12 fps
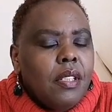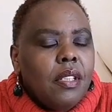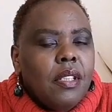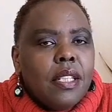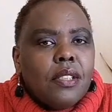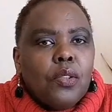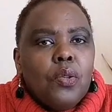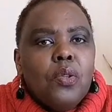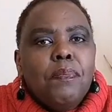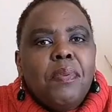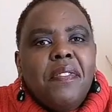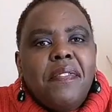the school
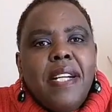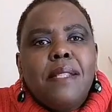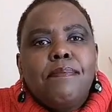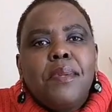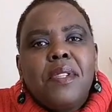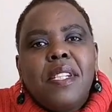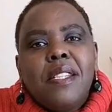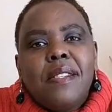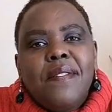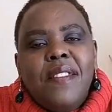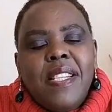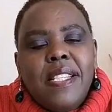provides boarding
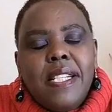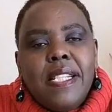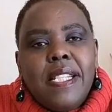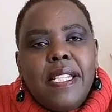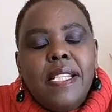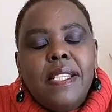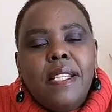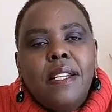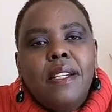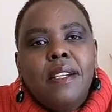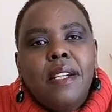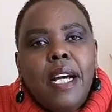facilities
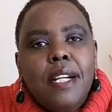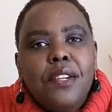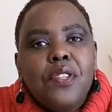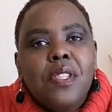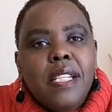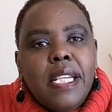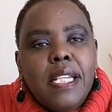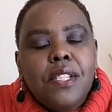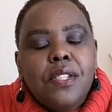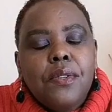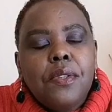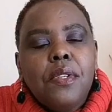and you stay in
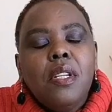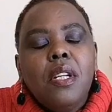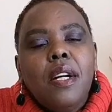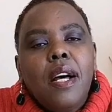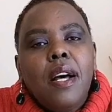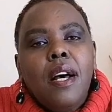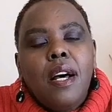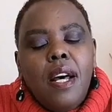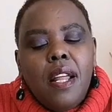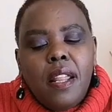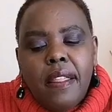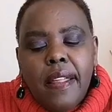school,
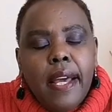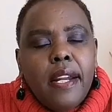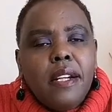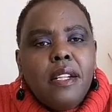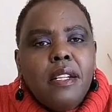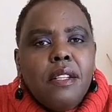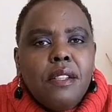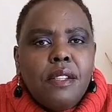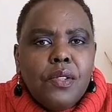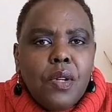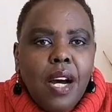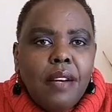then
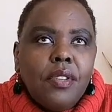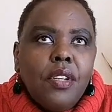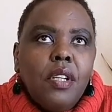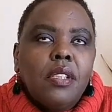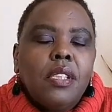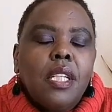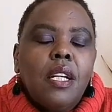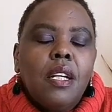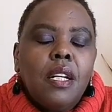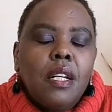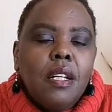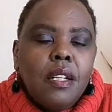you have got,
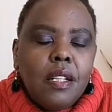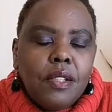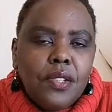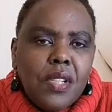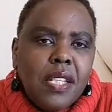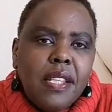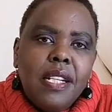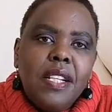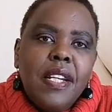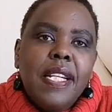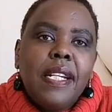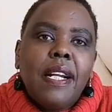during the
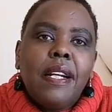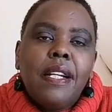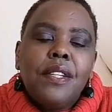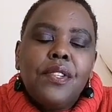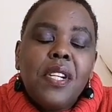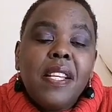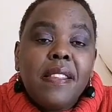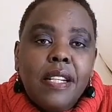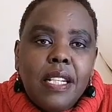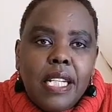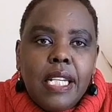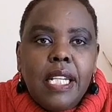
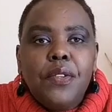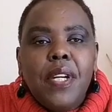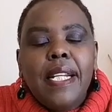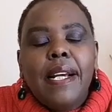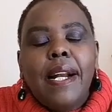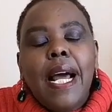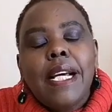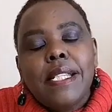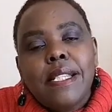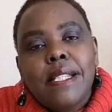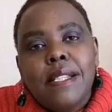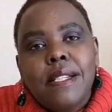day you're in
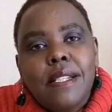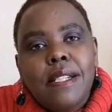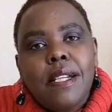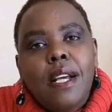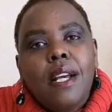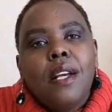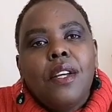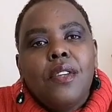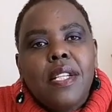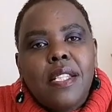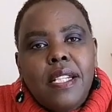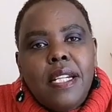class, you
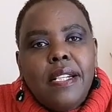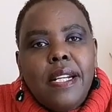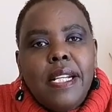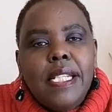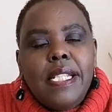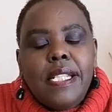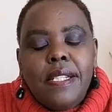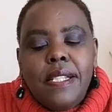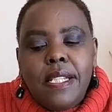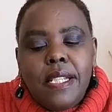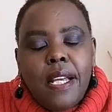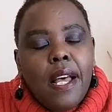attend your
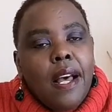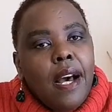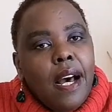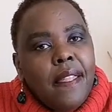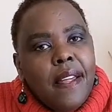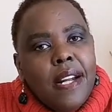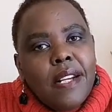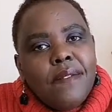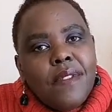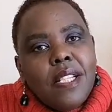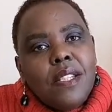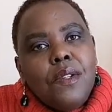lessons, and then
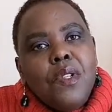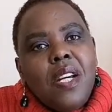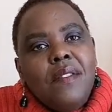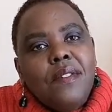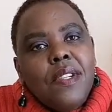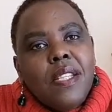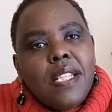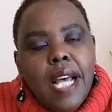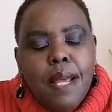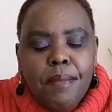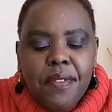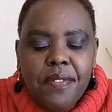after school you have got
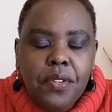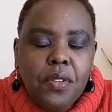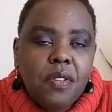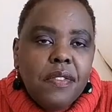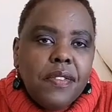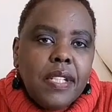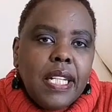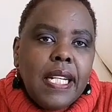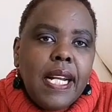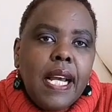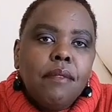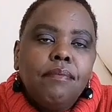time before you go for dinner,